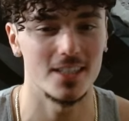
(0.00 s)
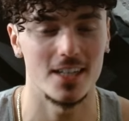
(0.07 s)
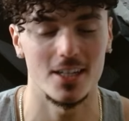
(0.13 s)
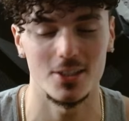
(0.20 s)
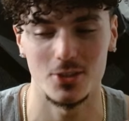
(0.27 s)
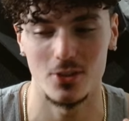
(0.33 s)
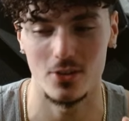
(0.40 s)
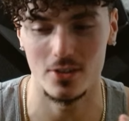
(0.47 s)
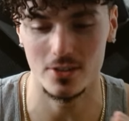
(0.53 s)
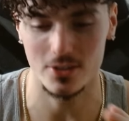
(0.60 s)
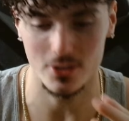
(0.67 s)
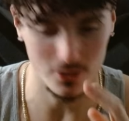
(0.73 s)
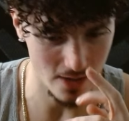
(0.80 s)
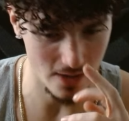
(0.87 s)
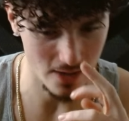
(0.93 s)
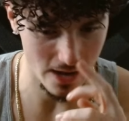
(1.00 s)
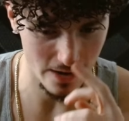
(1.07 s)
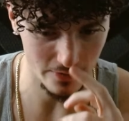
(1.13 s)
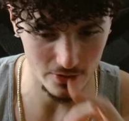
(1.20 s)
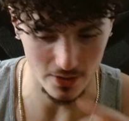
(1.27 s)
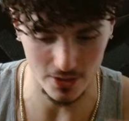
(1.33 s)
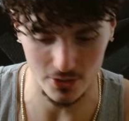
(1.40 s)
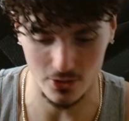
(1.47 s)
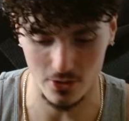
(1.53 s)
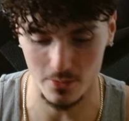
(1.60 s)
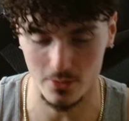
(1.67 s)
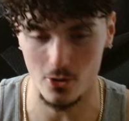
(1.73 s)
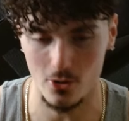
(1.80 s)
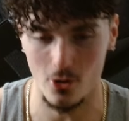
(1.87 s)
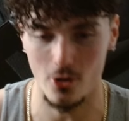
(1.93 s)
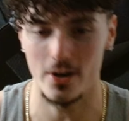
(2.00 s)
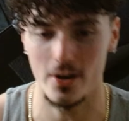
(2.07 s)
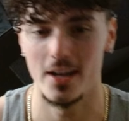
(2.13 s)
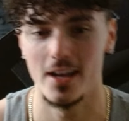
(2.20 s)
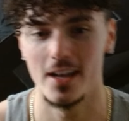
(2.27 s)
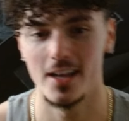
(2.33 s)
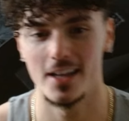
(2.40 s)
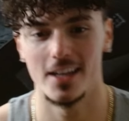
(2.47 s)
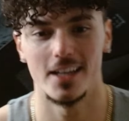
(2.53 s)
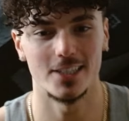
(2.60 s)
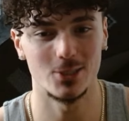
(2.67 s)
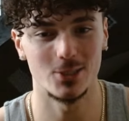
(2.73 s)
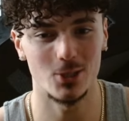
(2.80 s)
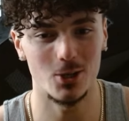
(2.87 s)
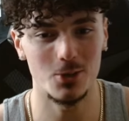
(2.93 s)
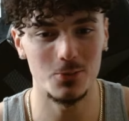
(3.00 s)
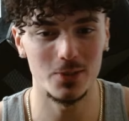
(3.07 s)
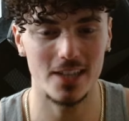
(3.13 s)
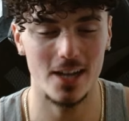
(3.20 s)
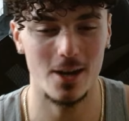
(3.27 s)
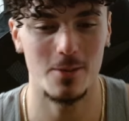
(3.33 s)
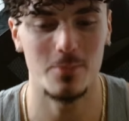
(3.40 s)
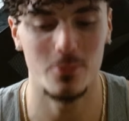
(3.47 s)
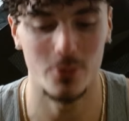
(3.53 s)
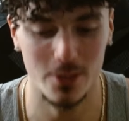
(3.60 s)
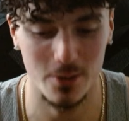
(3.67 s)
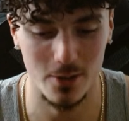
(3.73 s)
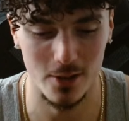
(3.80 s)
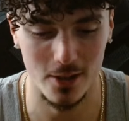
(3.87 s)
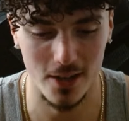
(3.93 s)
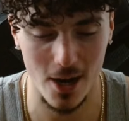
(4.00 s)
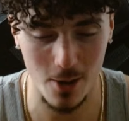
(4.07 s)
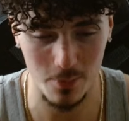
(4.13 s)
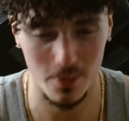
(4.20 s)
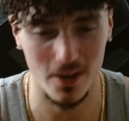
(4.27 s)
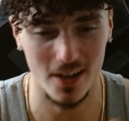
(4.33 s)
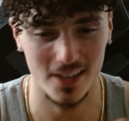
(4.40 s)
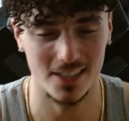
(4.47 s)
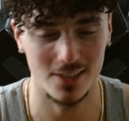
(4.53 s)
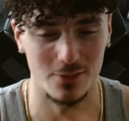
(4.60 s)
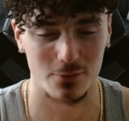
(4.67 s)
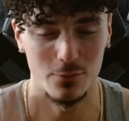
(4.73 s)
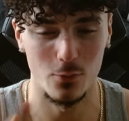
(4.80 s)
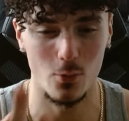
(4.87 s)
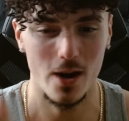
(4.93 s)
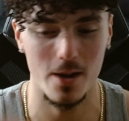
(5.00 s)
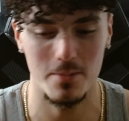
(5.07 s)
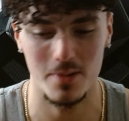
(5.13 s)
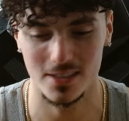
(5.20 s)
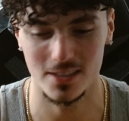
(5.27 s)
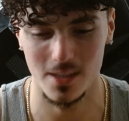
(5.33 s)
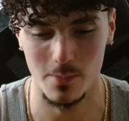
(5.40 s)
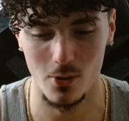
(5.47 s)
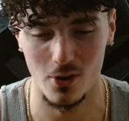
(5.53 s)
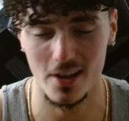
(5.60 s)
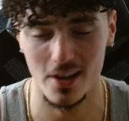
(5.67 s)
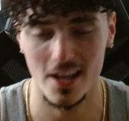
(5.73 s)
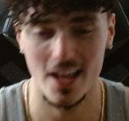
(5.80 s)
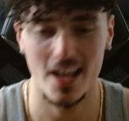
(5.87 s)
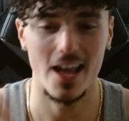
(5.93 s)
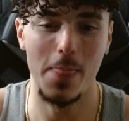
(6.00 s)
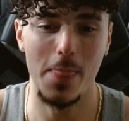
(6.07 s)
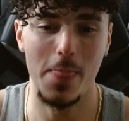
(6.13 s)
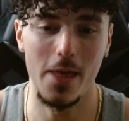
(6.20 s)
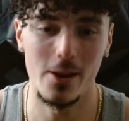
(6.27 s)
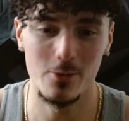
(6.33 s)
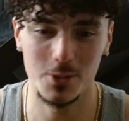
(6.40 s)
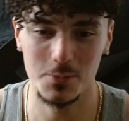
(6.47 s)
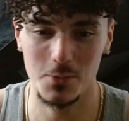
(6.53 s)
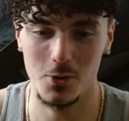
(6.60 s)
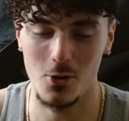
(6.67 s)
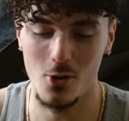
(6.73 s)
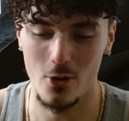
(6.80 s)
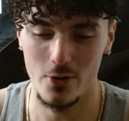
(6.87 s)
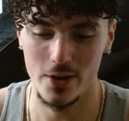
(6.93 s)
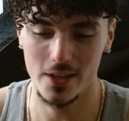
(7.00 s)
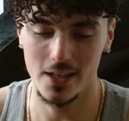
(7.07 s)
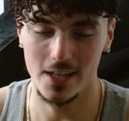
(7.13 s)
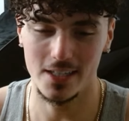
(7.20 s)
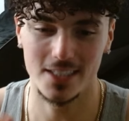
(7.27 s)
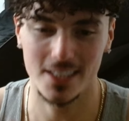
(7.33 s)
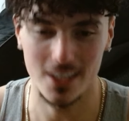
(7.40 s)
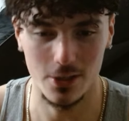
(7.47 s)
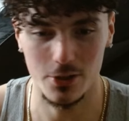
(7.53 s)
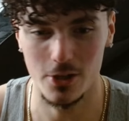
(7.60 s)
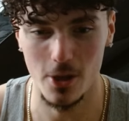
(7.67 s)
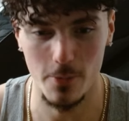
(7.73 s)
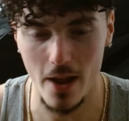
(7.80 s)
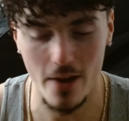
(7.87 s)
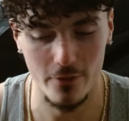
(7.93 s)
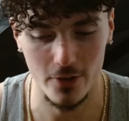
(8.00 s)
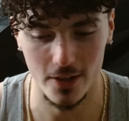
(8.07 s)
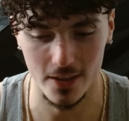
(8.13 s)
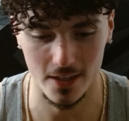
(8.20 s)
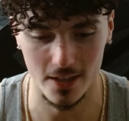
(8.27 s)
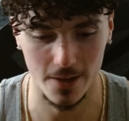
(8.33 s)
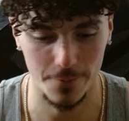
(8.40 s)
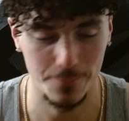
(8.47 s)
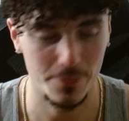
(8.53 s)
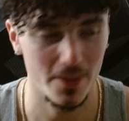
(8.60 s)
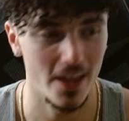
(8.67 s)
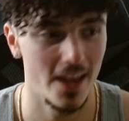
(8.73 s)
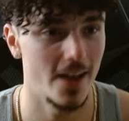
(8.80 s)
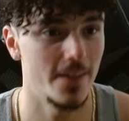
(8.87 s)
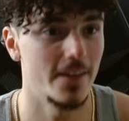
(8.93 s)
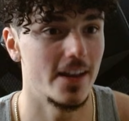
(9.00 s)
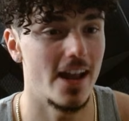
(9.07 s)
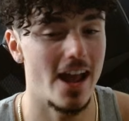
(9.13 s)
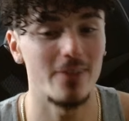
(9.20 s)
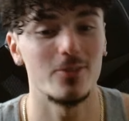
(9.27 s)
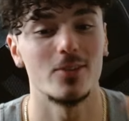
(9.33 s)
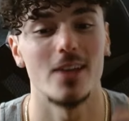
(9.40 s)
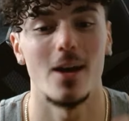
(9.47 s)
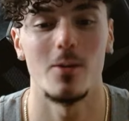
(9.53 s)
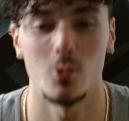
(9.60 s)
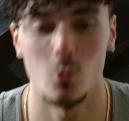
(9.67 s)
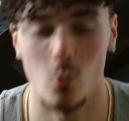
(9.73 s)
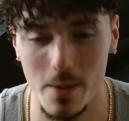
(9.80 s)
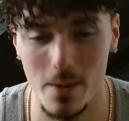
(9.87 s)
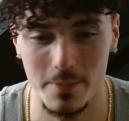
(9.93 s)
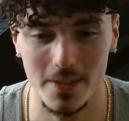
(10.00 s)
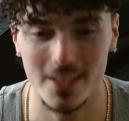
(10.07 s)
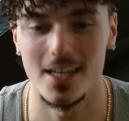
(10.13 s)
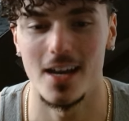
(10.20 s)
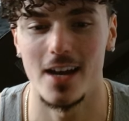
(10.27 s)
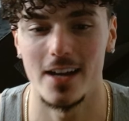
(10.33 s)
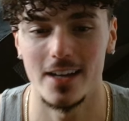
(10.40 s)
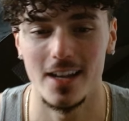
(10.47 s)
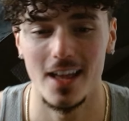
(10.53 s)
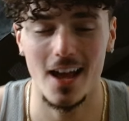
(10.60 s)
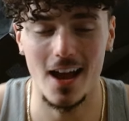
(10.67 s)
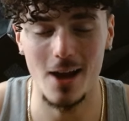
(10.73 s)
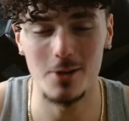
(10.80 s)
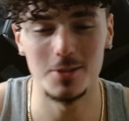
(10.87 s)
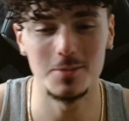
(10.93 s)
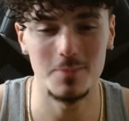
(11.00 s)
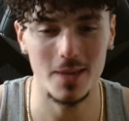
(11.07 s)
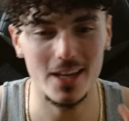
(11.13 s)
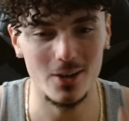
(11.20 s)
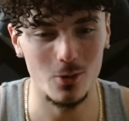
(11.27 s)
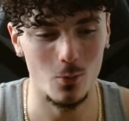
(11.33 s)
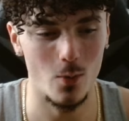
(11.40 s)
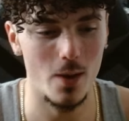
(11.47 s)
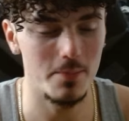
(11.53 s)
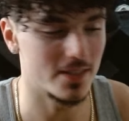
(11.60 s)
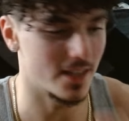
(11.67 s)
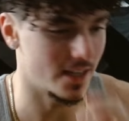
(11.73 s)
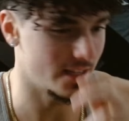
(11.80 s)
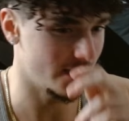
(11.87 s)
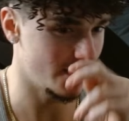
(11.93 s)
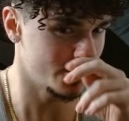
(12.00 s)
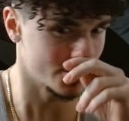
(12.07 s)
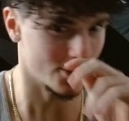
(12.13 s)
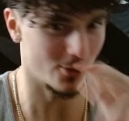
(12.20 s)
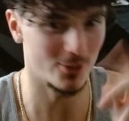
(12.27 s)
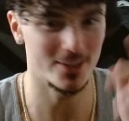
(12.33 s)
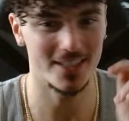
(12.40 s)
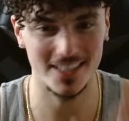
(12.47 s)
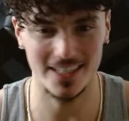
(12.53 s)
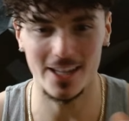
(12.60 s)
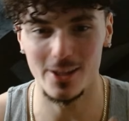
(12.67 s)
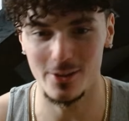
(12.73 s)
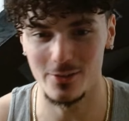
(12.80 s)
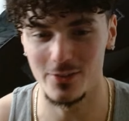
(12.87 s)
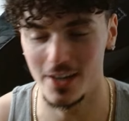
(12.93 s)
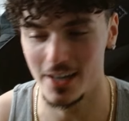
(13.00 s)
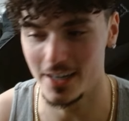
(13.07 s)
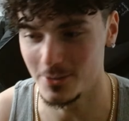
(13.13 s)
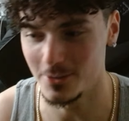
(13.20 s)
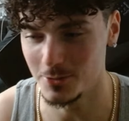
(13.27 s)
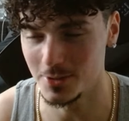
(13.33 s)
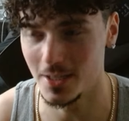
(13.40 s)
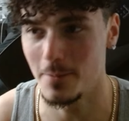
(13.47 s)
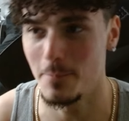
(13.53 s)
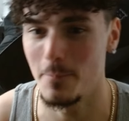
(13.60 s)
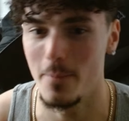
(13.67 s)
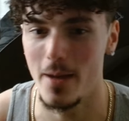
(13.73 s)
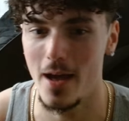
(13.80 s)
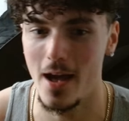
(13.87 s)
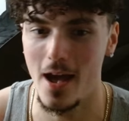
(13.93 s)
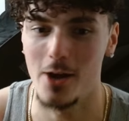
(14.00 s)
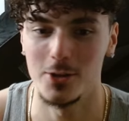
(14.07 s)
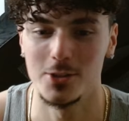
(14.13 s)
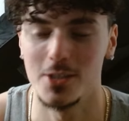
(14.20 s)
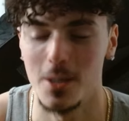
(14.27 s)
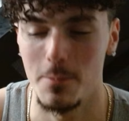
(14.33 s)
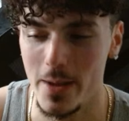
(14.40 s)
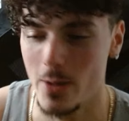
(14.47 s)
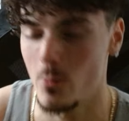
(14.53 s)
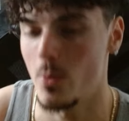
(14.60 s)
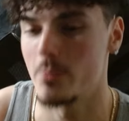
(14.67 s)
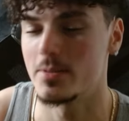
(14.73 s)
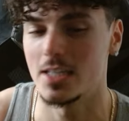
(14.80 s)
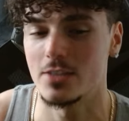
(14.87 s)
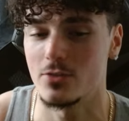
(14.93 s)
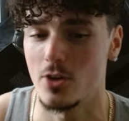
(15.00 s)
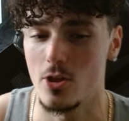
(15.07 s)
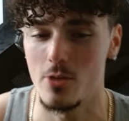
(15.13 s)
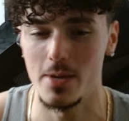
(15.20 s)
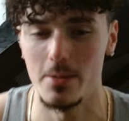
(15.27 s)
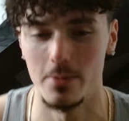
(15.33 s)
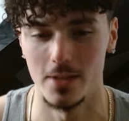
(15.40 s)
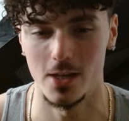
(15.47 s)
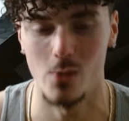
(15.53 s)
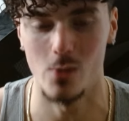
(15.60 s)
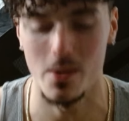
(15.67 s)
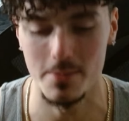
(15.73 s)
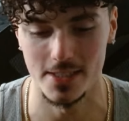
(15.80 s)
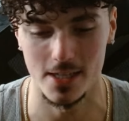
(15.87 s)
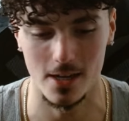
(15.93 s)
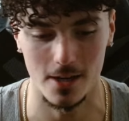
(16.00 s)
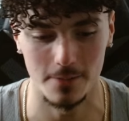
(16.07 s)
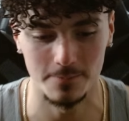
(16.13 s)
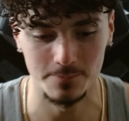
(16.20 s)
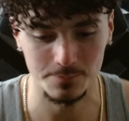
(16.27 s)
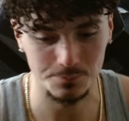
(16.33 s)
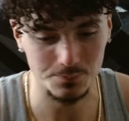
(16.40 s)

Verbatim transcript: thing I started to after I started Mercari. It started with the Air, with the AirPods, like the four AirPods I bought, and then it was Mercari like selling up everything, and then after that was web design. I was making a website. It was called Stellify. It was like I was make websites for other people, like web design.